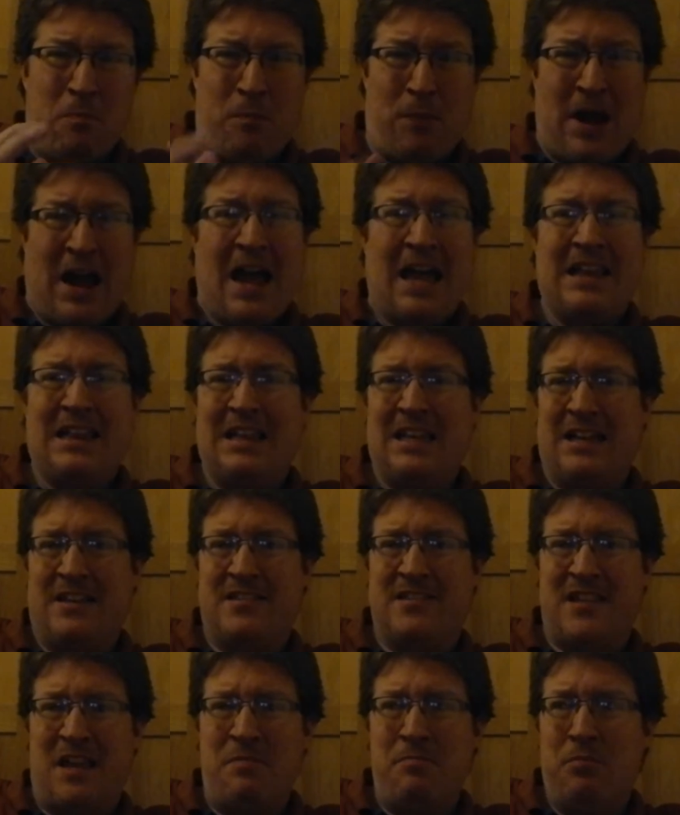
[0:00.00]
badly
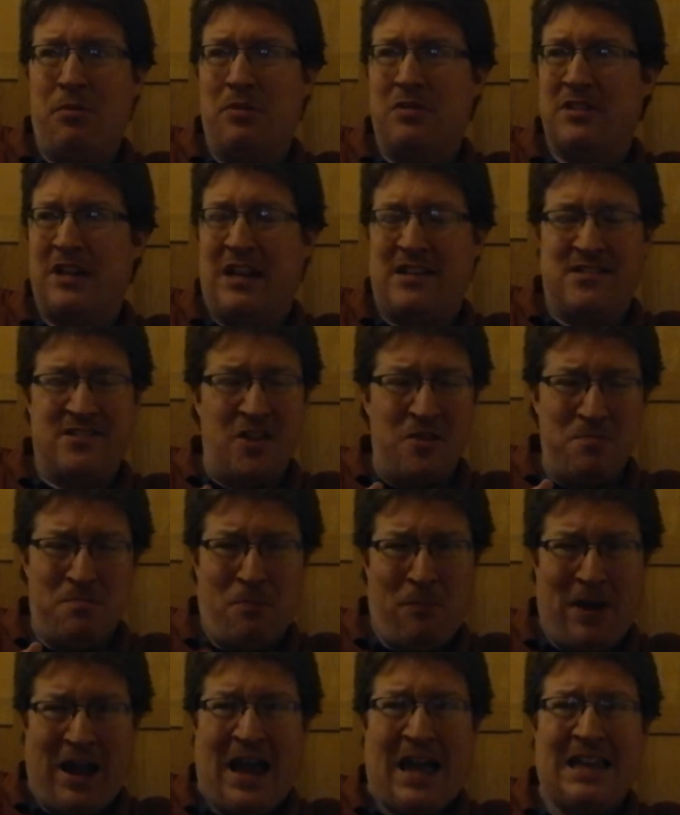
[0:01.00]
assembled and so
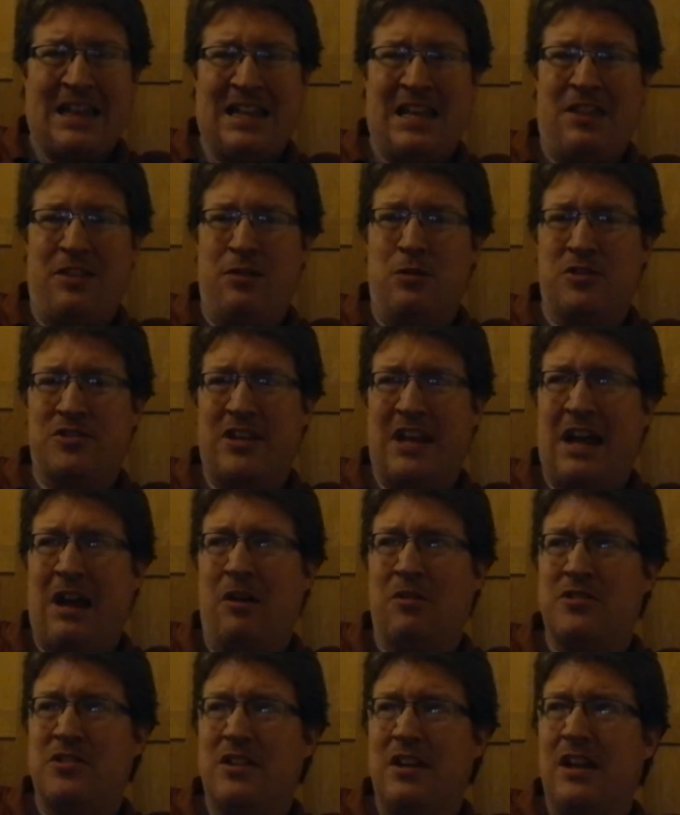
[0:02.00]
badly thought
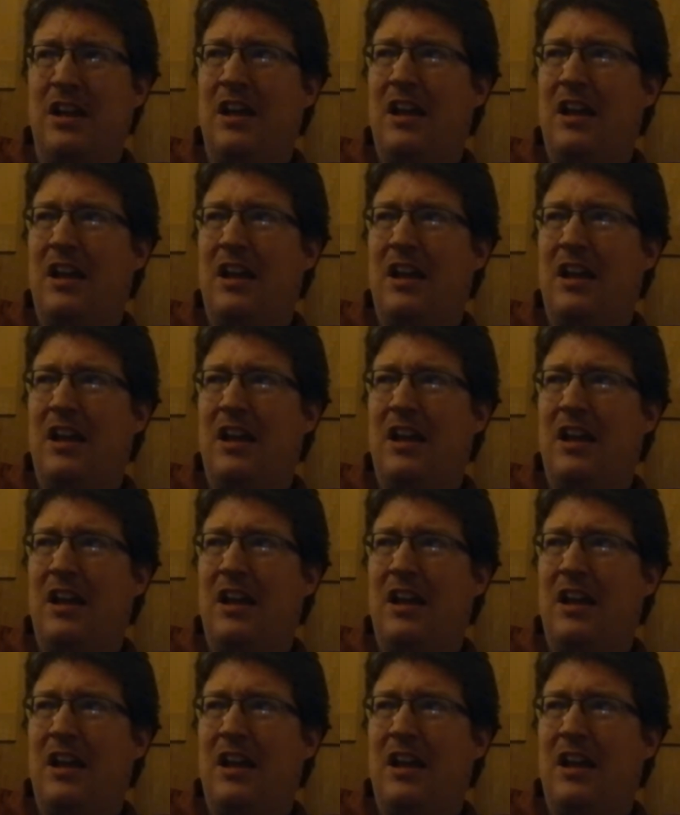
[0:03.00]
out